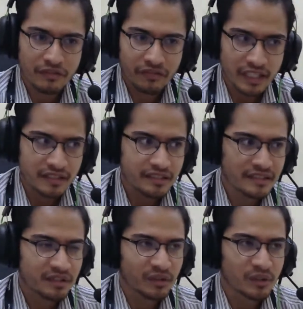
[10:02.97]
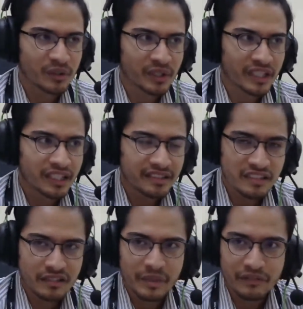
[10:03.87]
face or
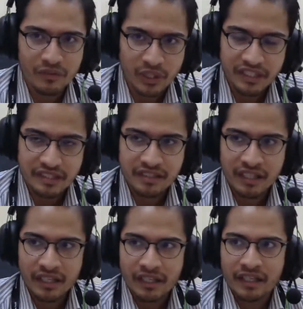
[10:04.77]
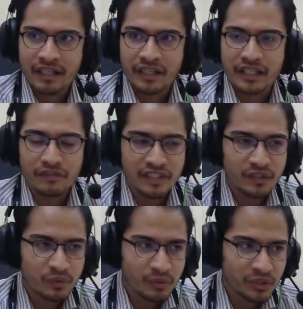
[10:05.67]
listen to my voice, even
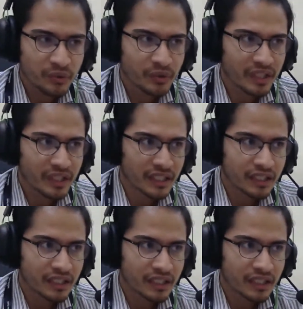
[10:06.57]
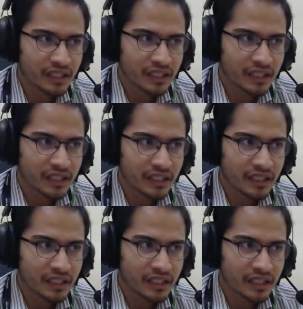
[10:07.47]
though you are located
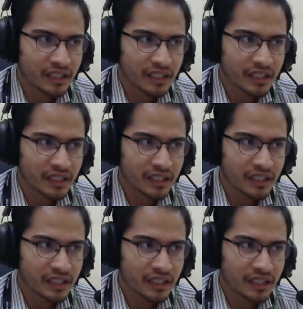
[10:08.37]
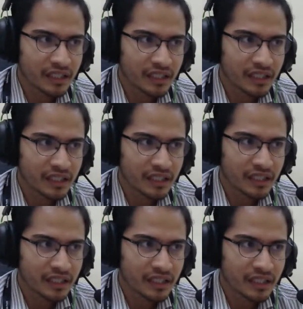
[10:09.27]
somewhere else. Maybe you are
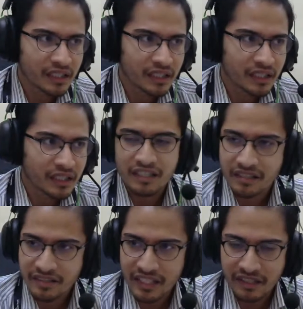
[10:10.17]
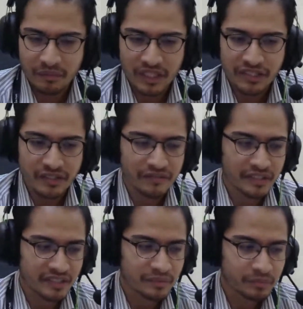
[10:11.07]
located in another state in Malaysia, for
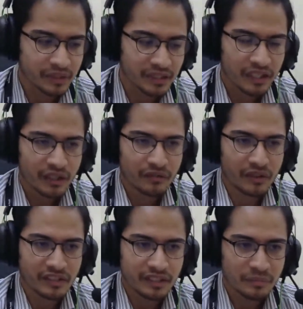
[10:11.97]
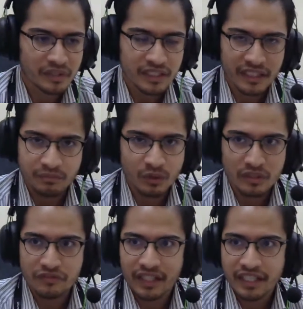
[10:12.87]
example. For example,
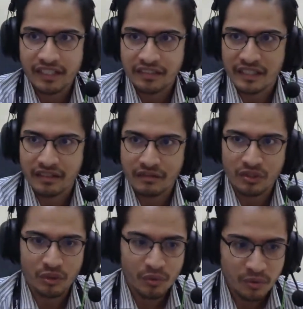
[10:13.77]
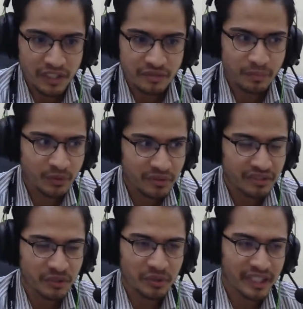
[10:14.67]
Dr. Farhan is in Johor, I suppose,
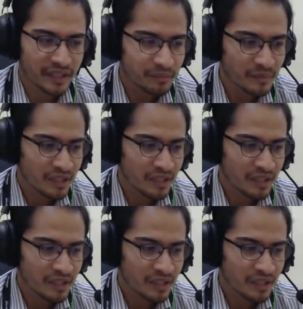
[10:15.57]
UTM.